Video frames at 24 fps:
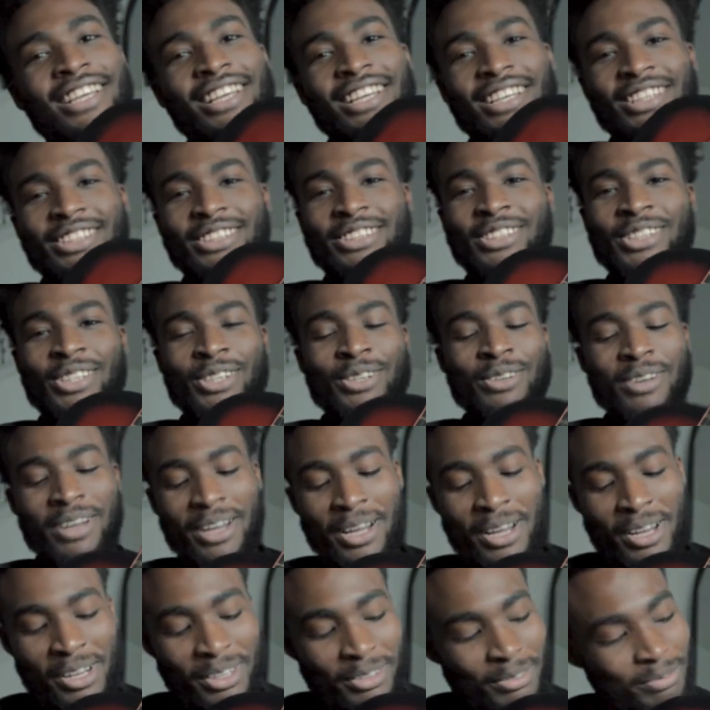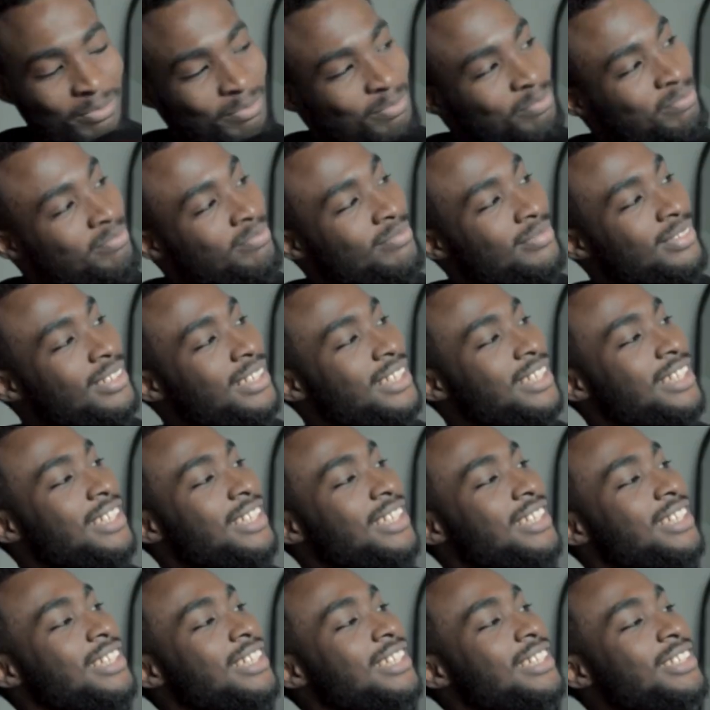So
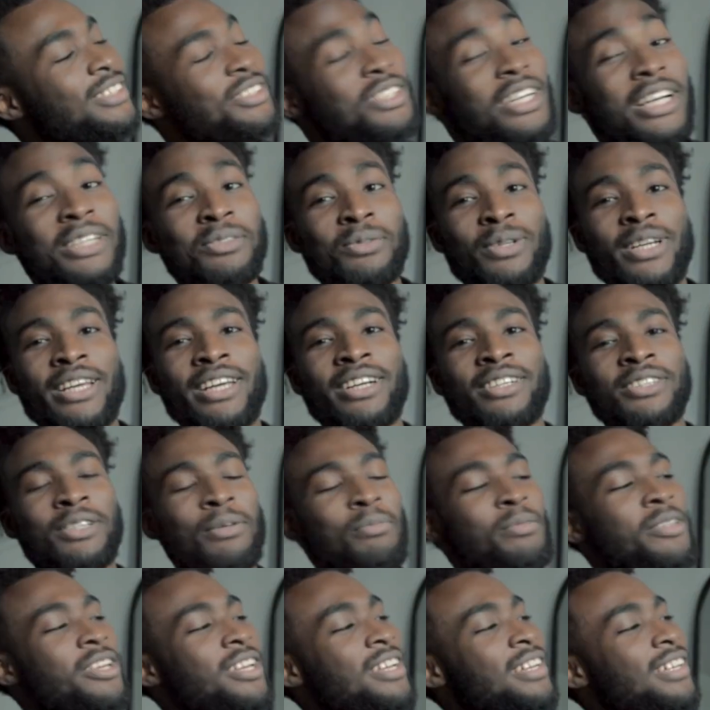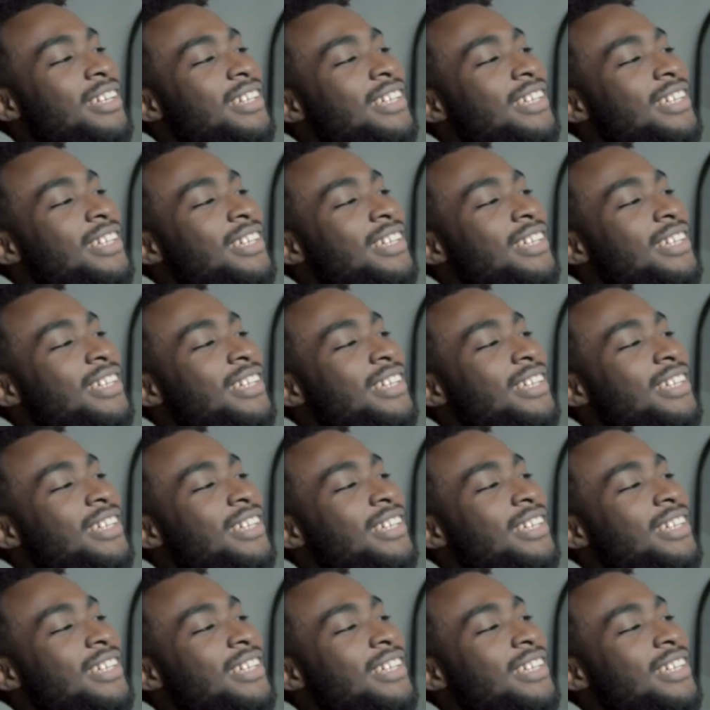you guys want to hear something?